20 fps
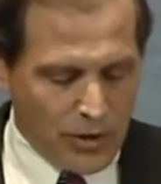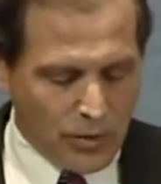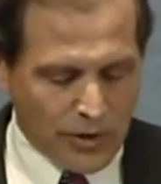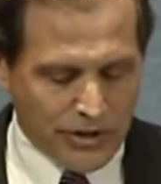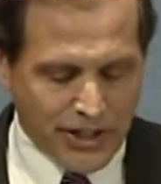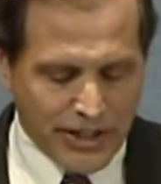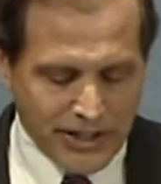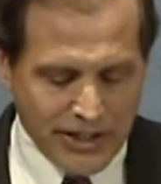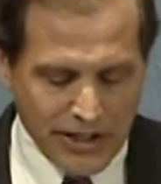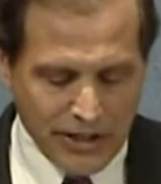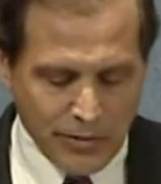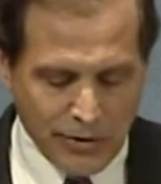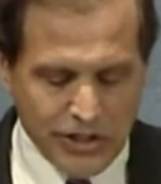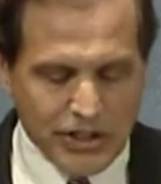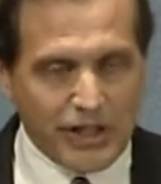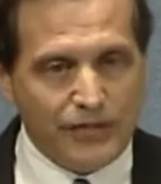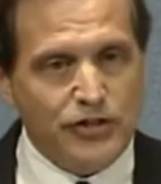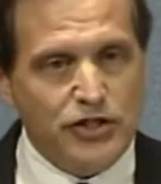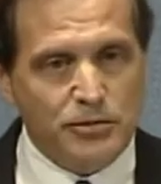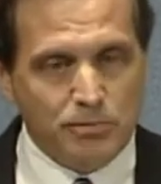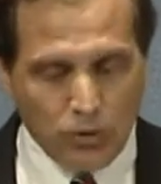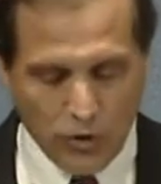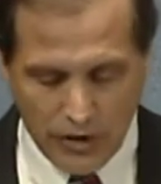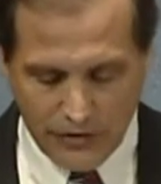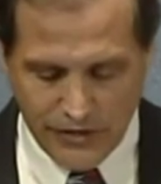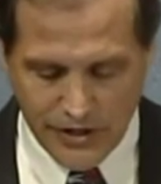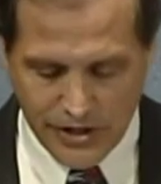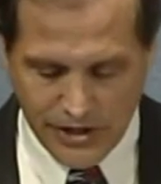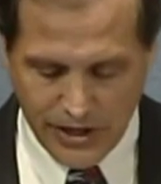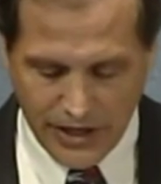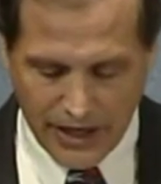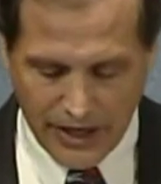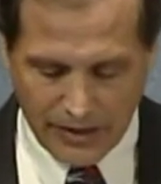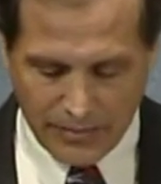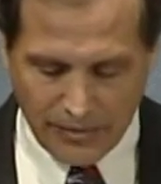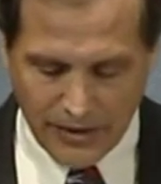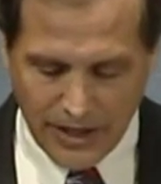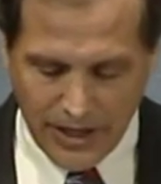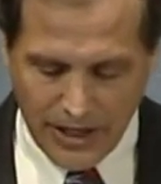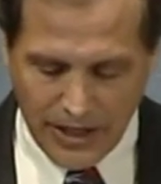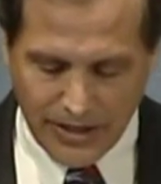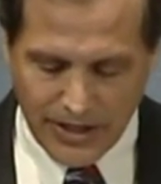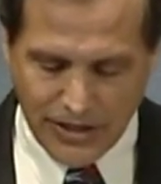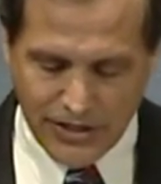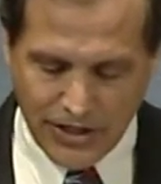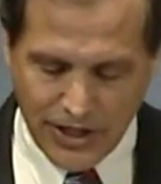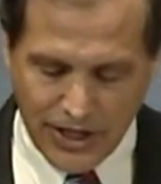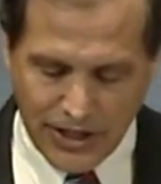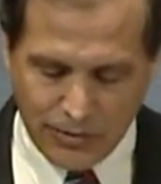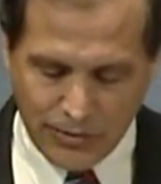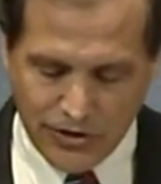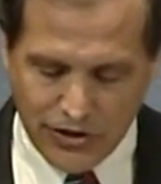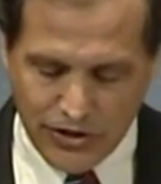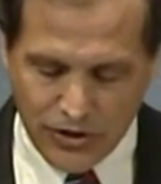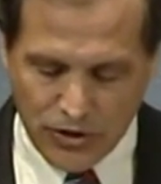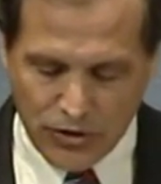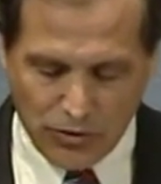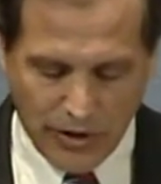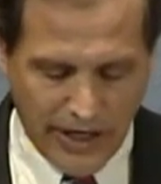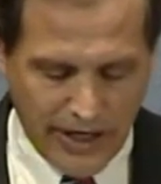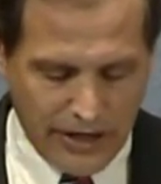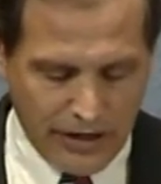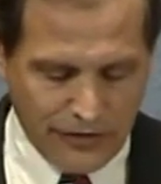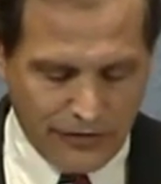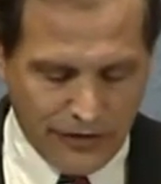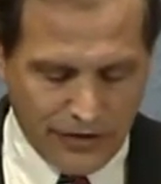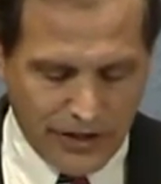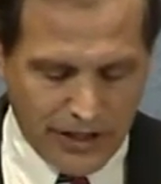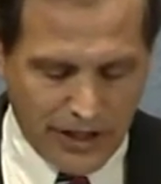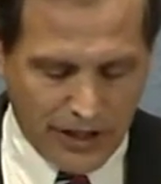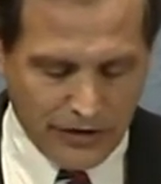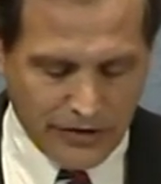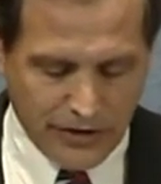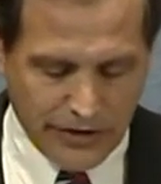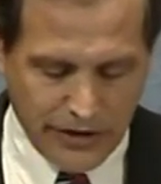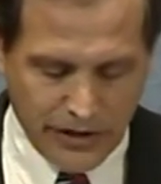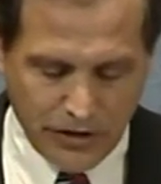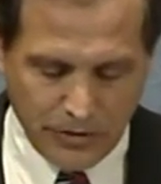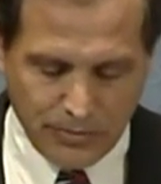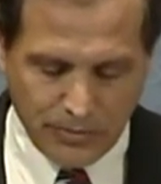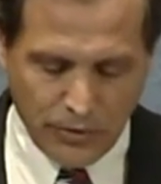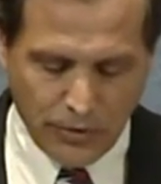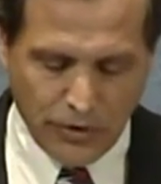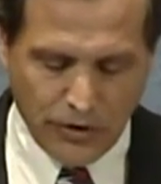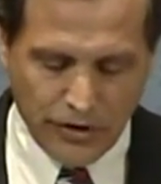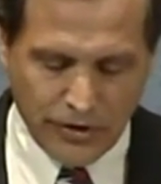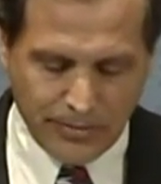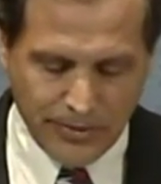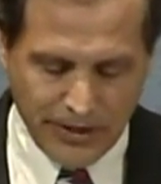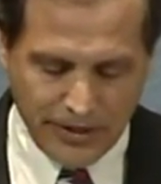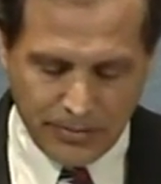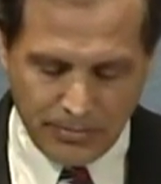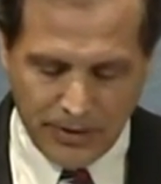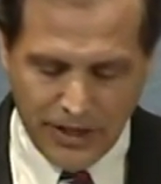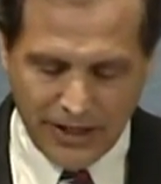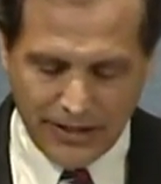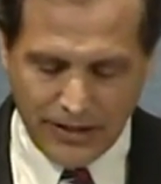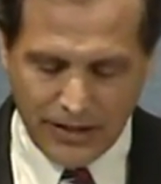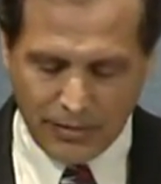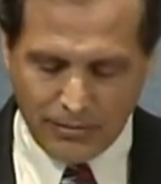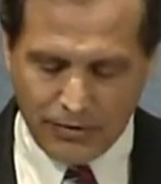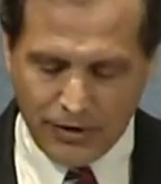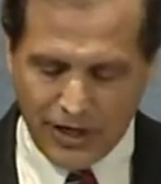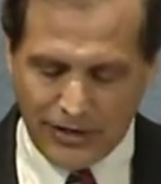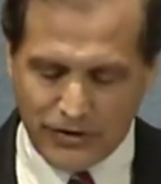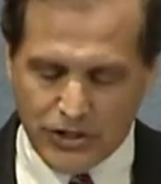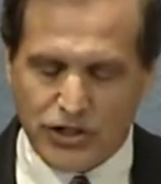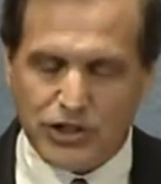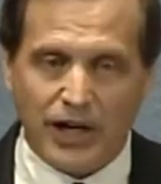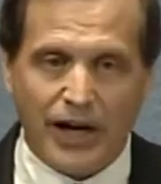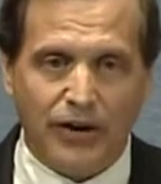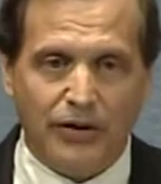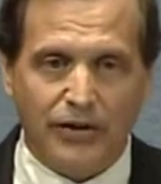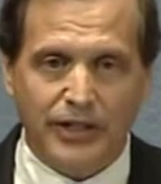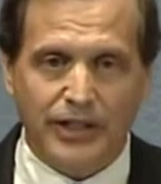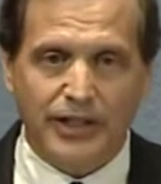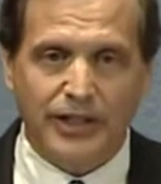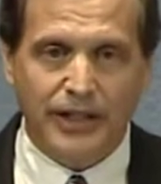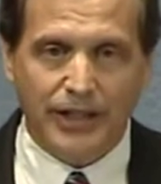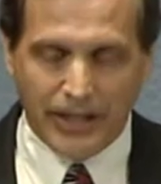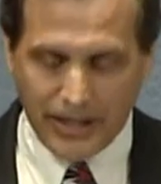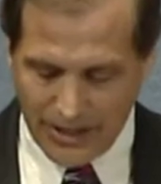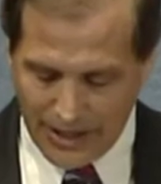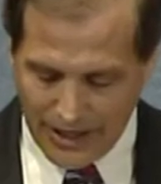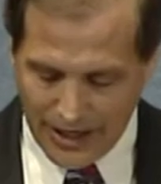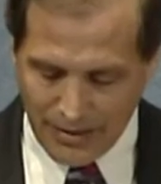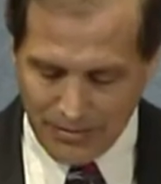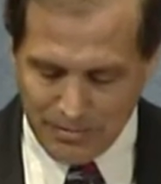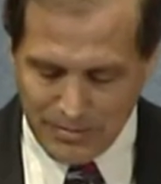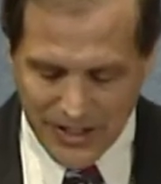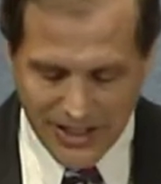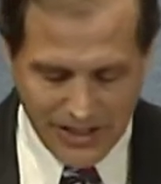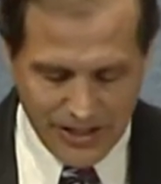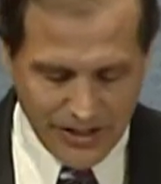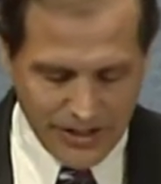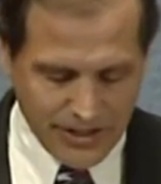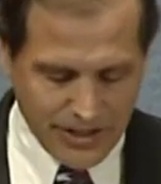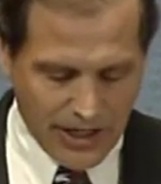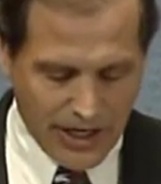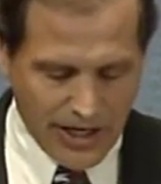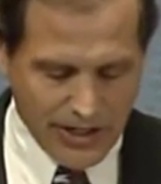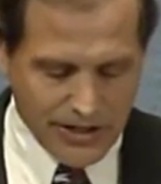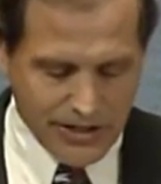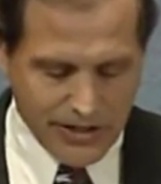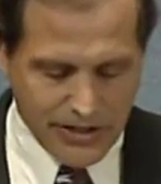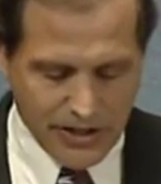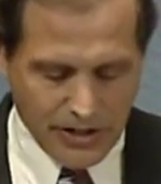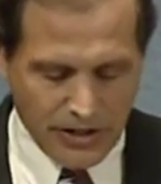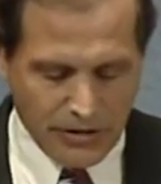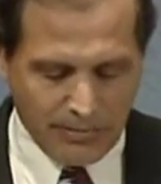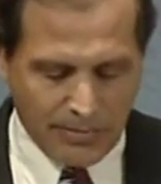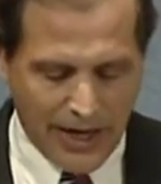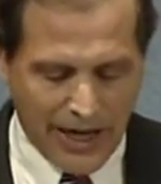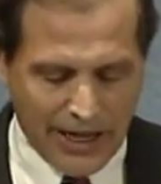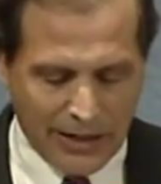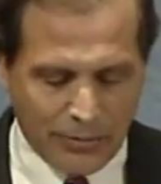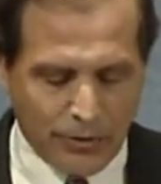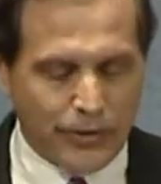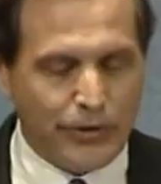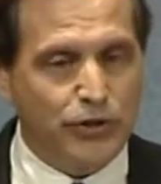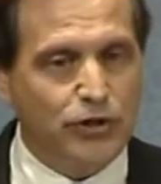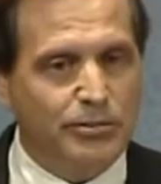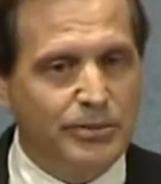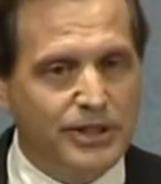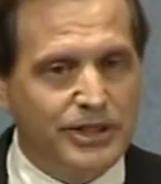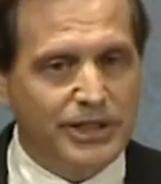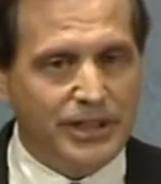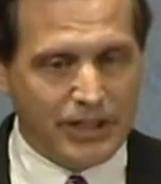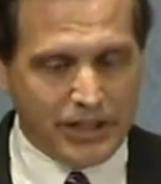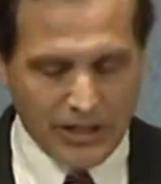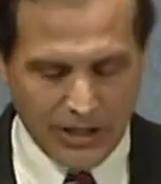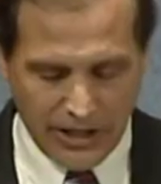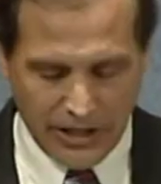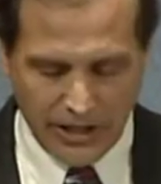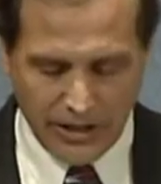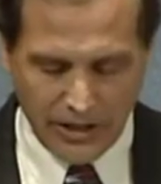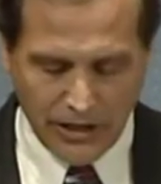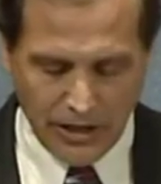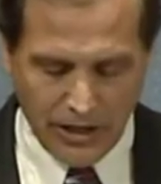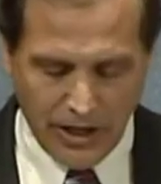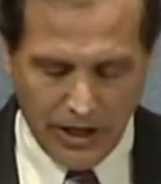What they did was give us more of the same. They said it was degrading for the elderly and the poor to be dependent on private charity. A means test is incompatible with human dignity.